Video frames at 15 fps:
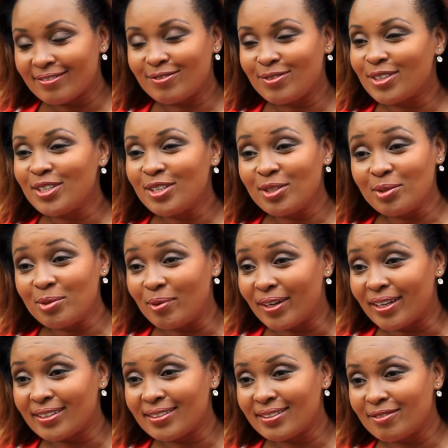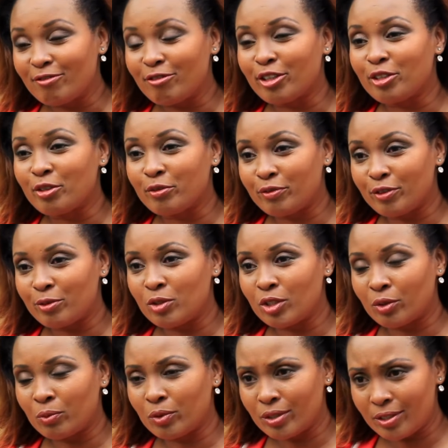What do you want for your
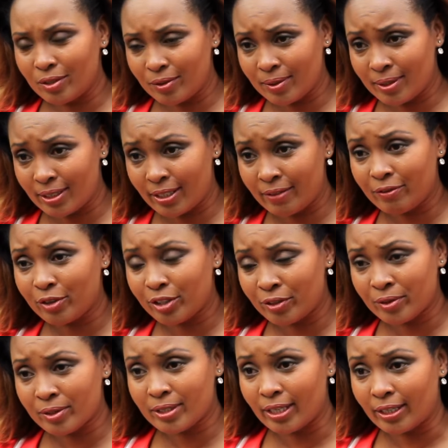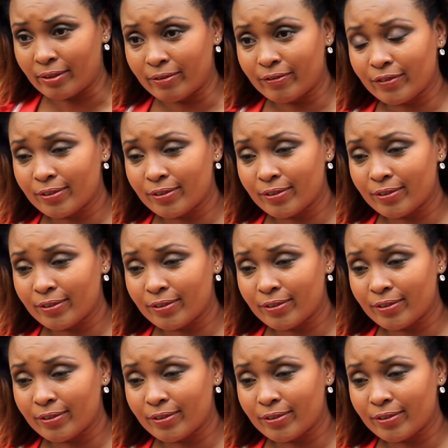future? What do you see for yourself?